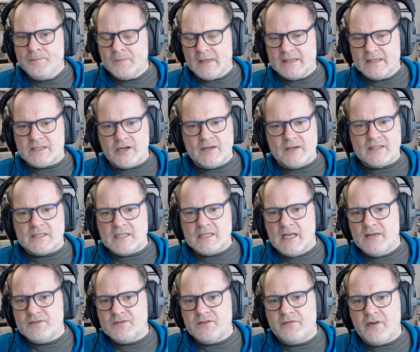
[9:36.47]
is that it
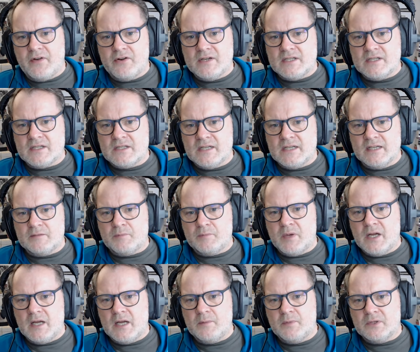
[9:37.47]
serves a very distinct
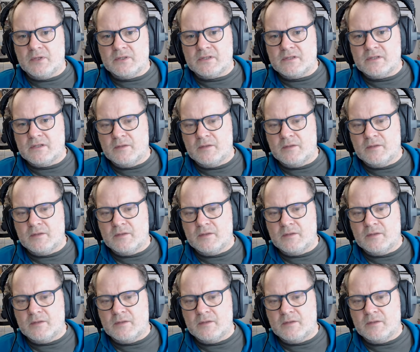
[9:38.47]
purpose.